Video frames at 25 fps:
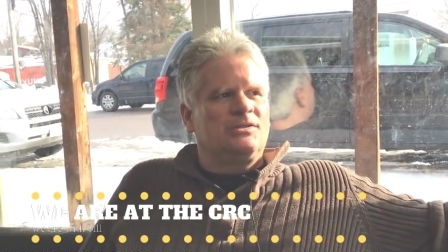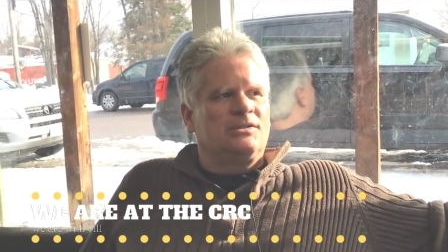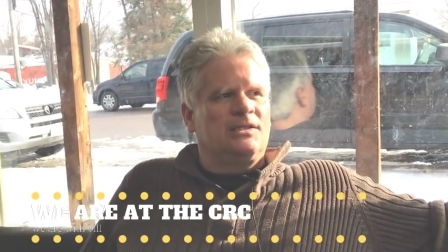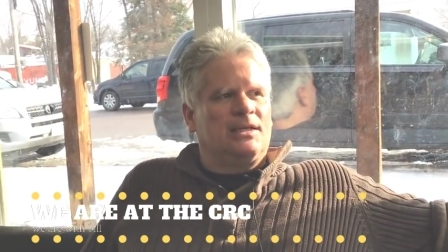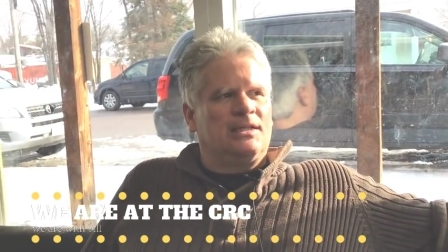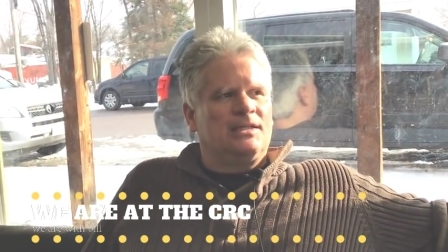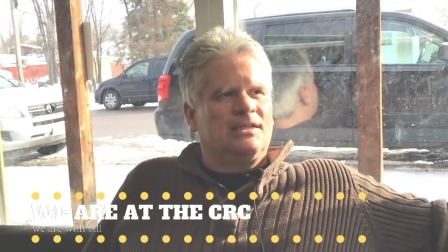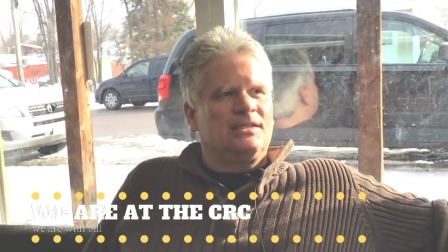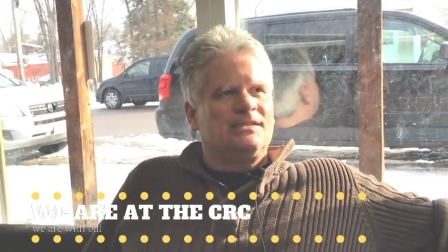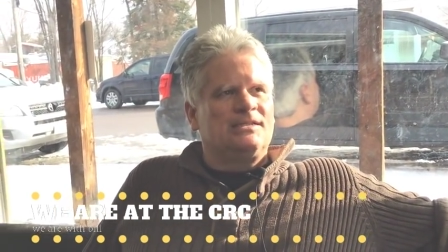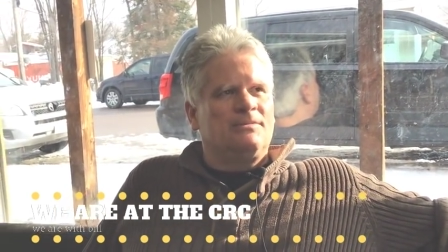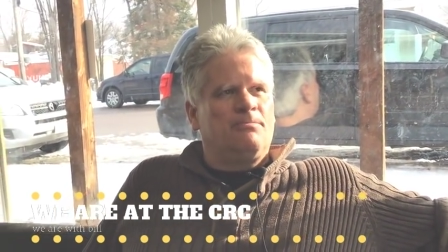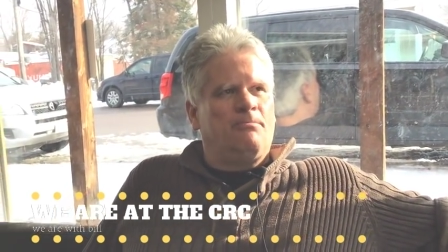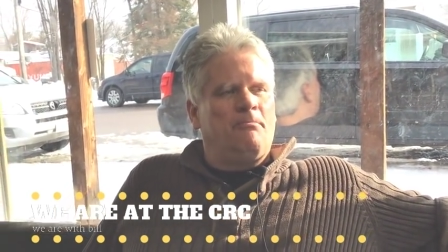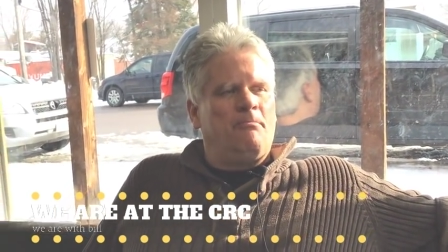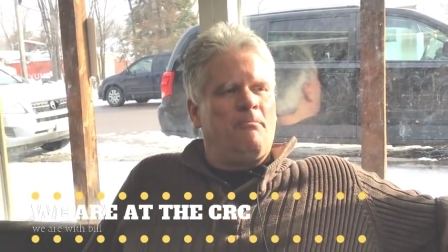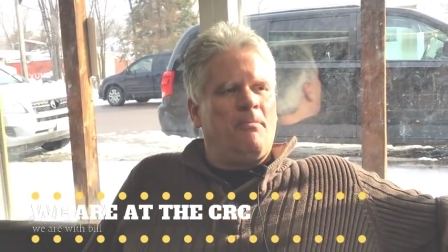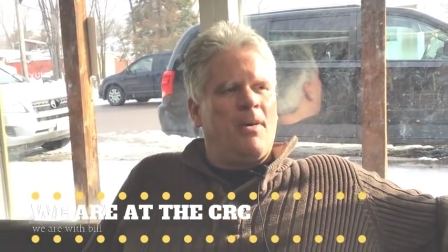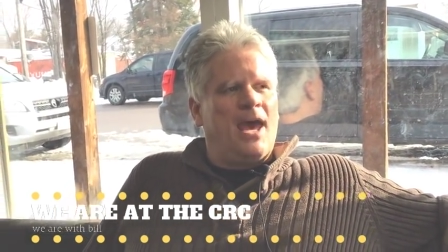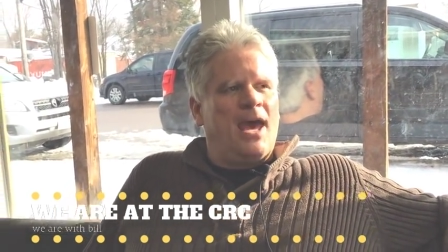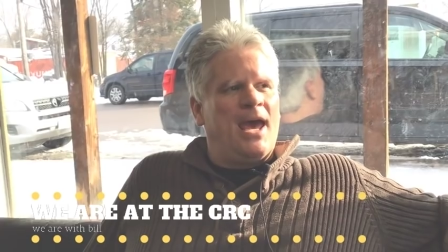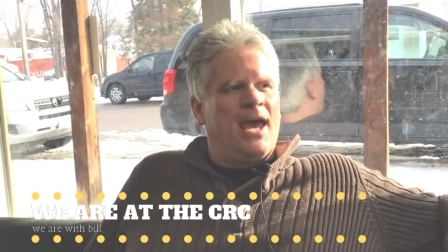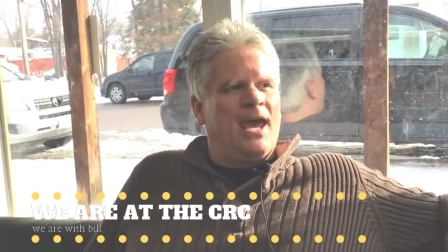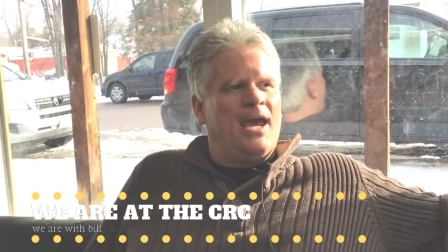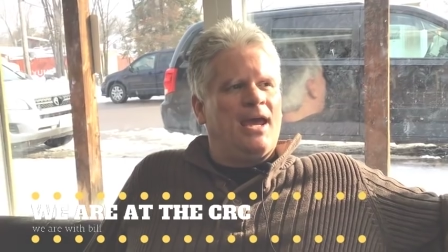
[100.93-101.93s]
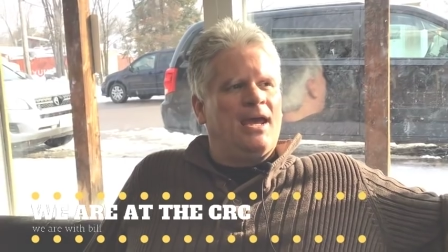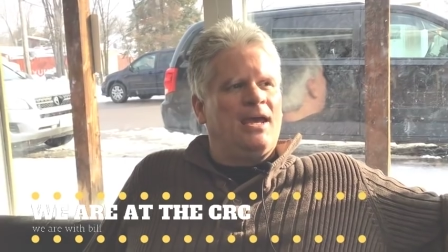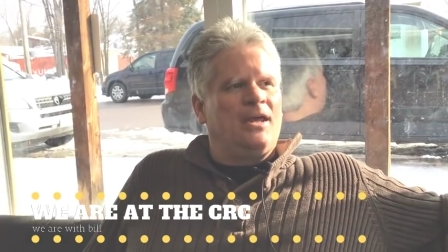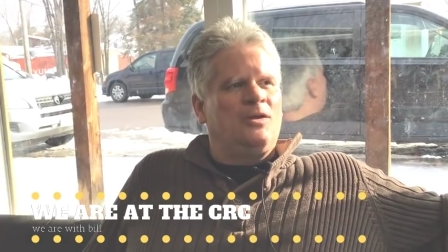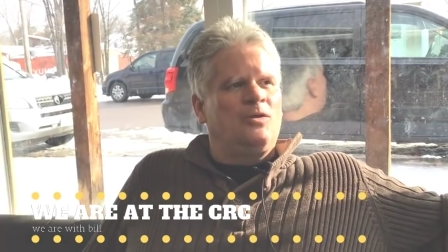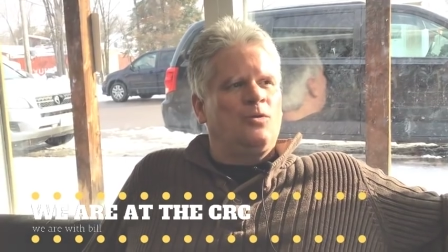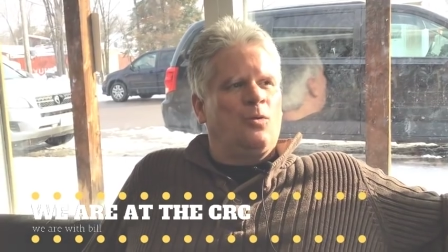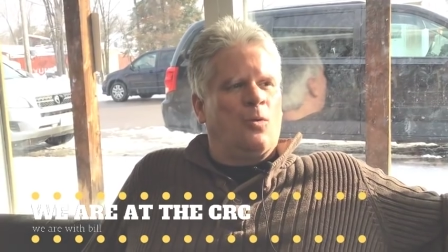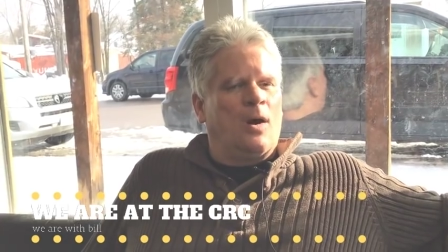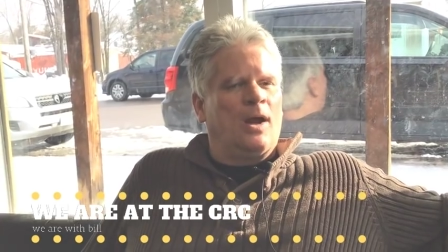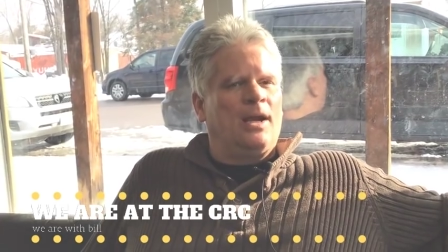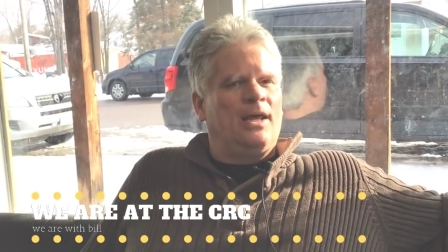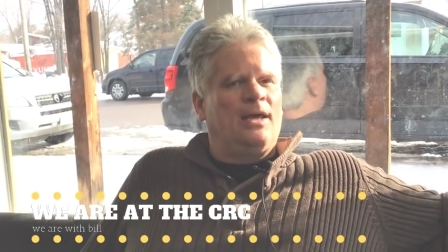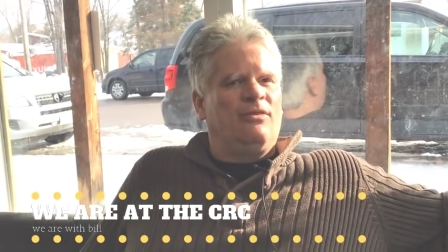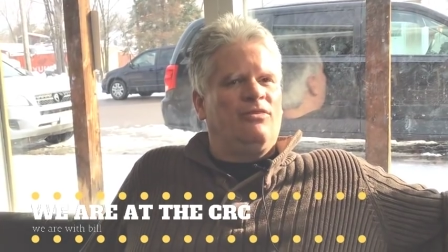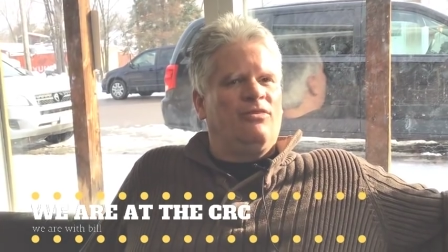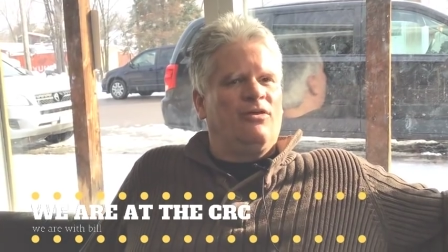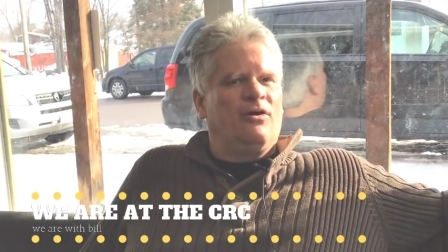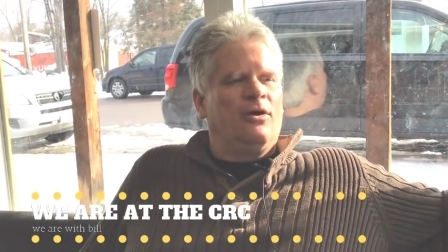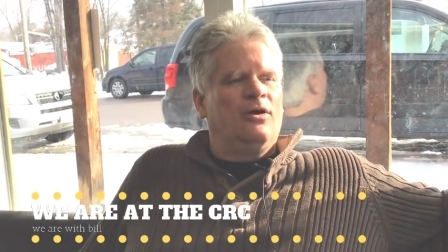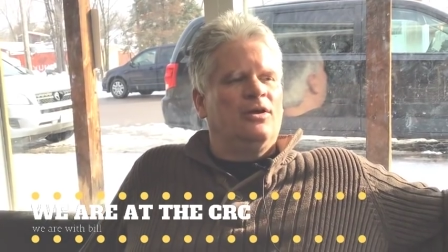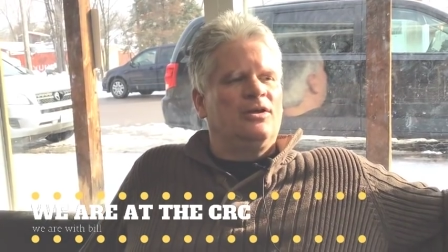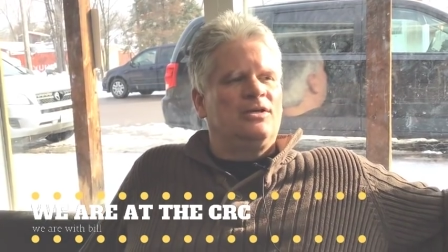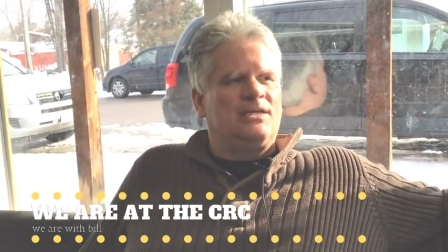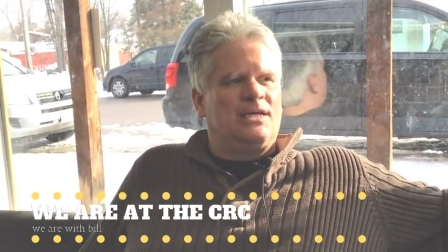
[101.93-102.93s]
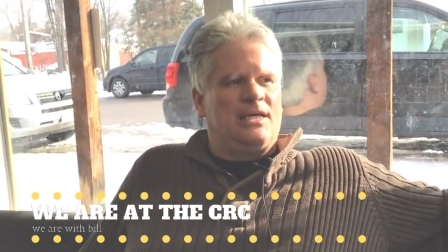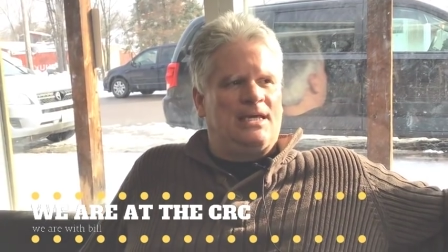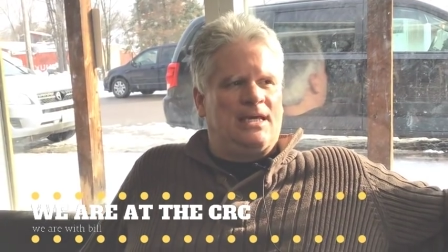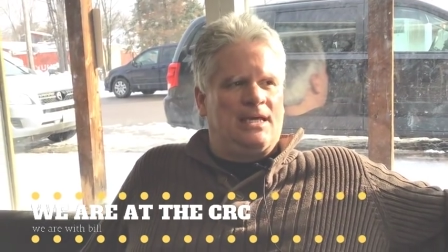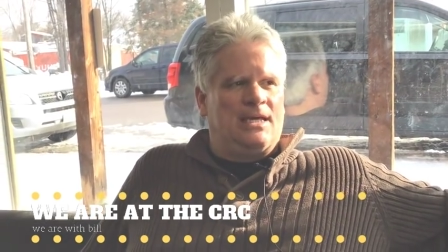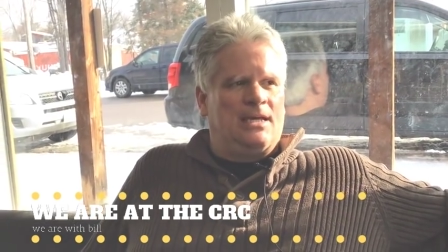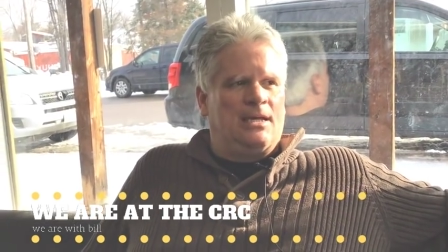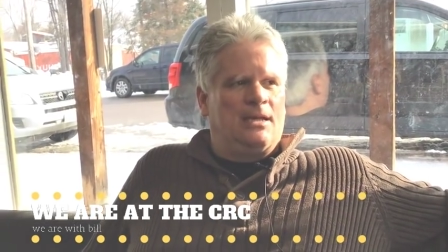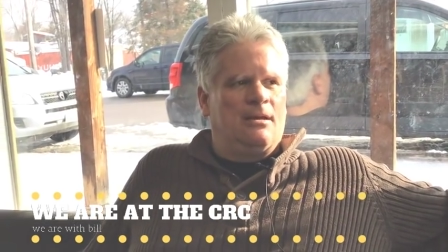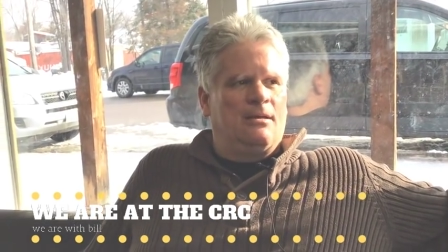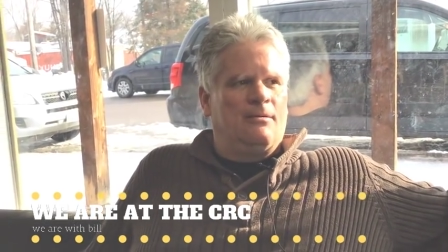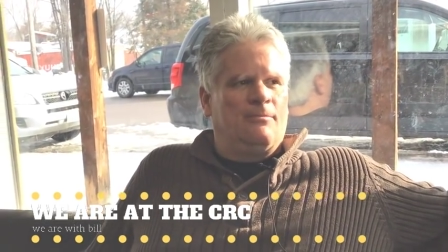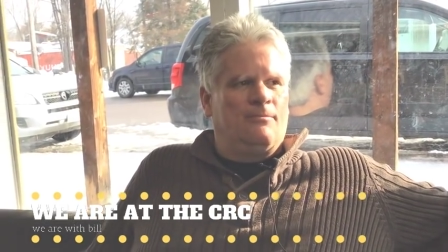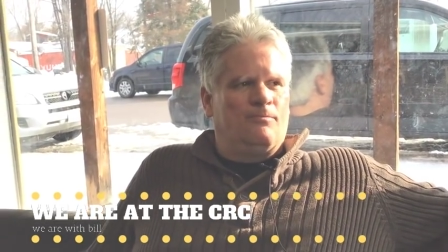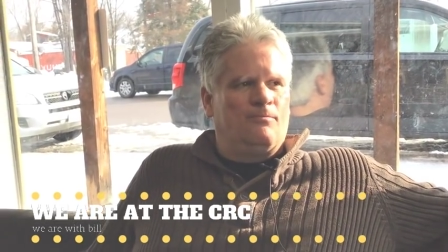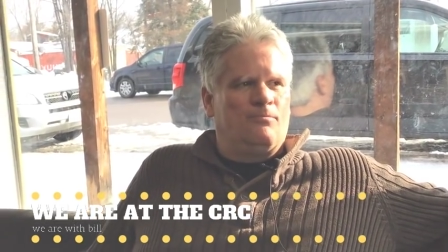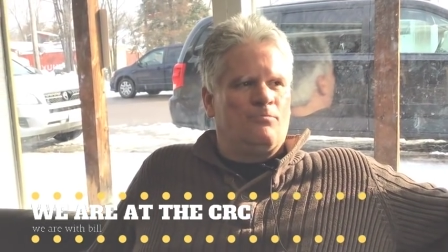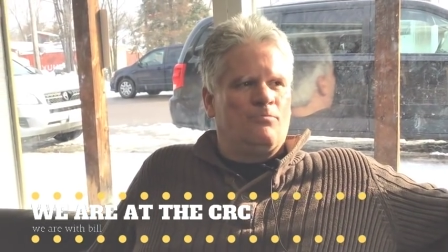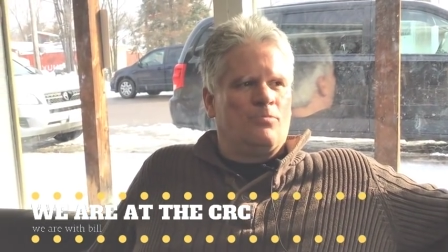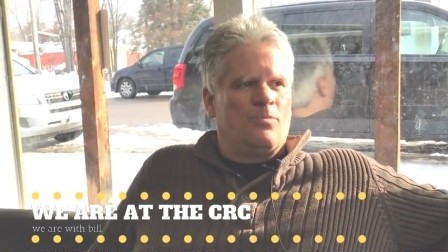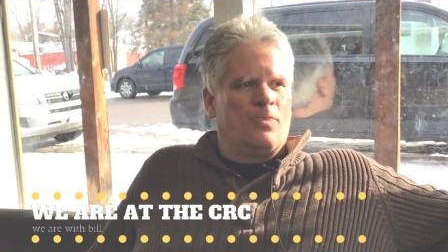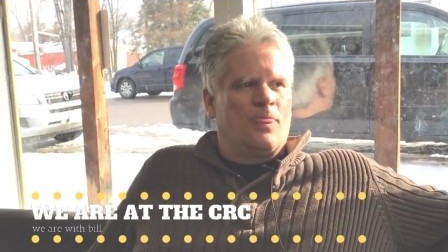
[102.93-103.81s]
since May 2013.